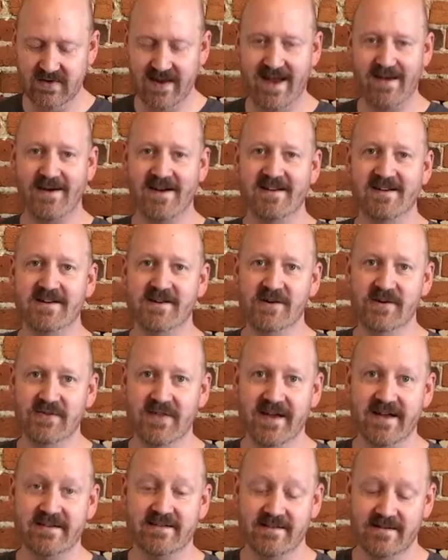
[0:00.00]
So now I
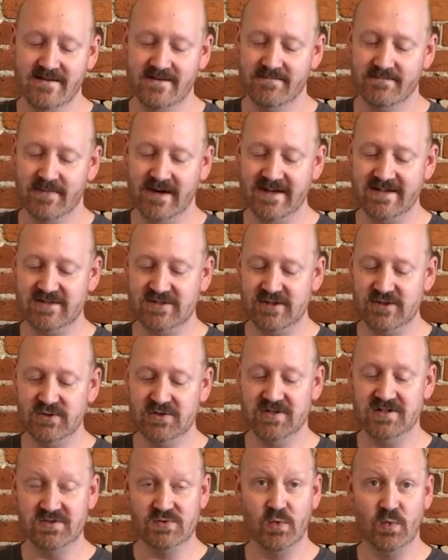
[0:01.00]
know that my
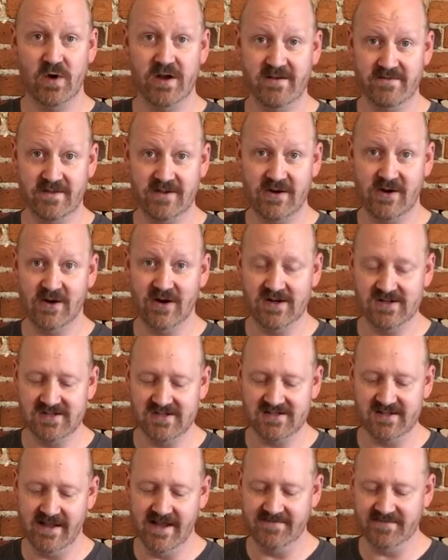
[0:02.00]
student is one of the
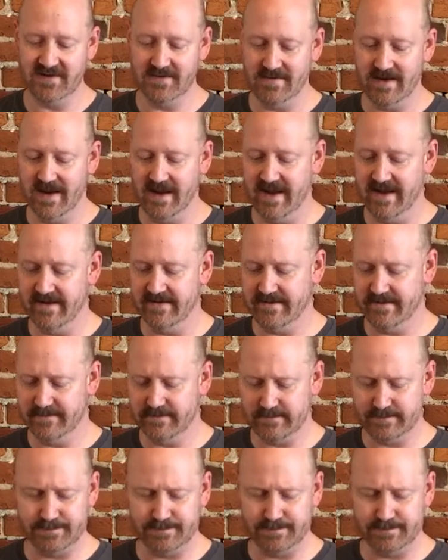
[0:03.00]
cards that's left in my hand.